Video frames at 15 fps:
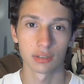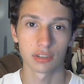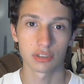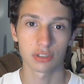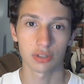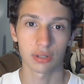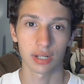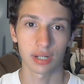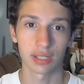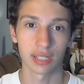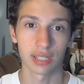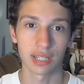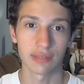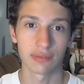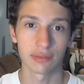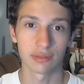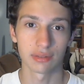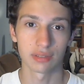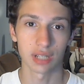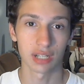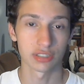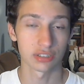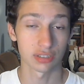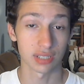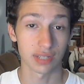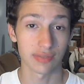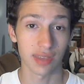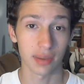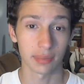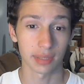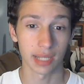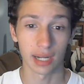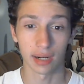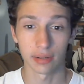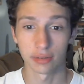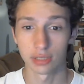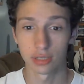Just thought I'll just leave that one there.